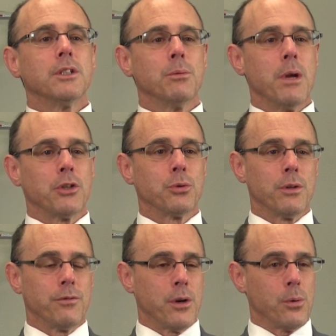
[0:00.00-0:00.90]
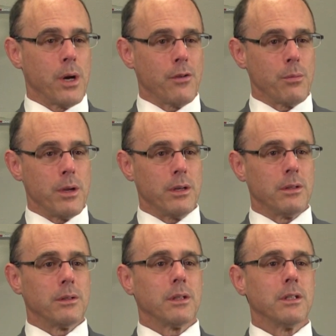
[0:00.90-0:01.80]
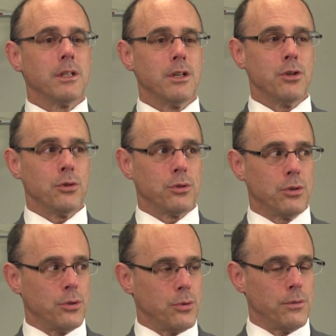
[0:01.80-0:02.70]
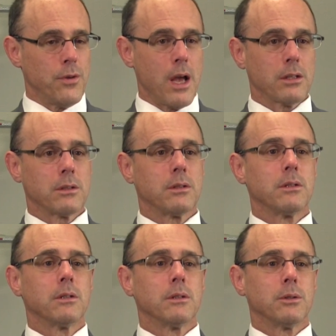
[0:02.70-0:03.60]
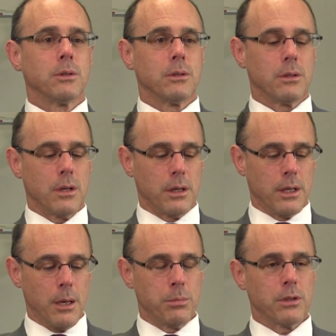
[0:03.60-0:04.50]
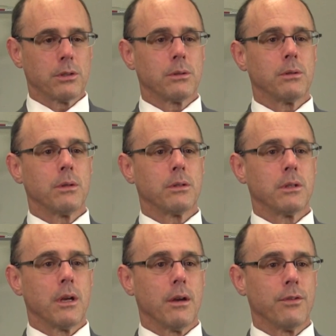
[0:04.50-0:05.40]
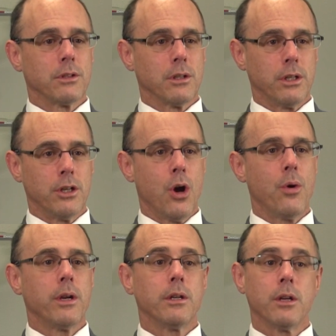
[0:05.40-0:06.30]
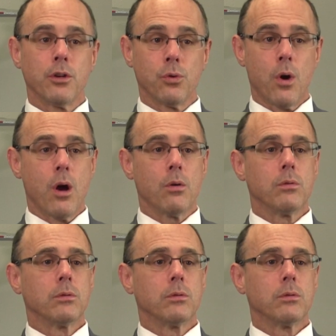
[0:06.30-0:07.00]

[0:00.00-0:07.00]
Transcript: to make sure the federal government continues to invest, uh, keep this uh, facility going, and, and grow.